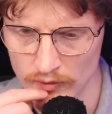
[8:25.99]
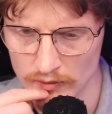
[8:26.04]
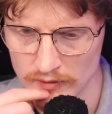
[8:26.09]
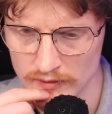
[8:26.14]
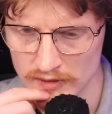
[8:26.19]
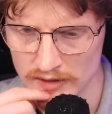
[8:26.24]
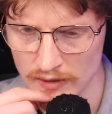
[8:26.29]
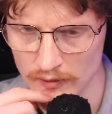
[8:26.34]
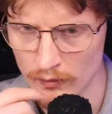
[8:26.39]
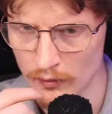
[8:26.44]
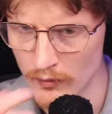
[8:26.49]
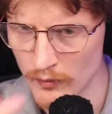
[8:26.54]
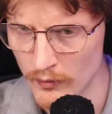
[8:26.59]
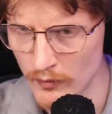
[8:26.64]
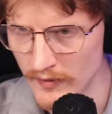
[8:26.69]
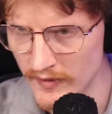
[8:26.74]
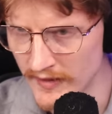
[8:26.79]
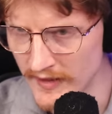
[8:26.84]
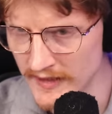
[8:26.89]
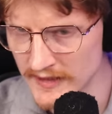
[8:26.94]
So
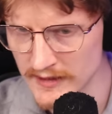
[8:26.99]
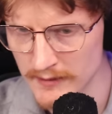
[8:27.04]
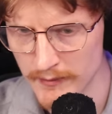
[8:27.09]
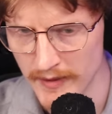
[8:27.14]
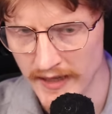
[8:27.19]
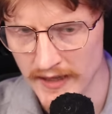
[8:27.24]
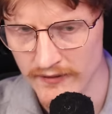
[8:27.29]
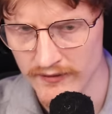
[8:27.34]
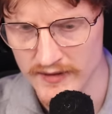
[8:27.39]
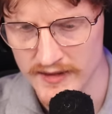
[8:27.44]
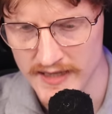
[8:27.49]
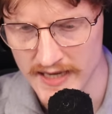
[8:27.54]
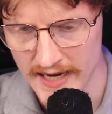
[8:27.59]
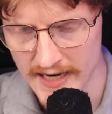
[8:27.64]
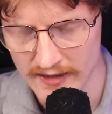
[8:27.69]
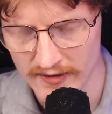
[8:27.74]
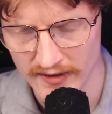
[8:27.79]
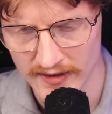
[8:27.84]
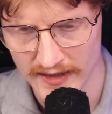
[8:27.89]
these are made of dead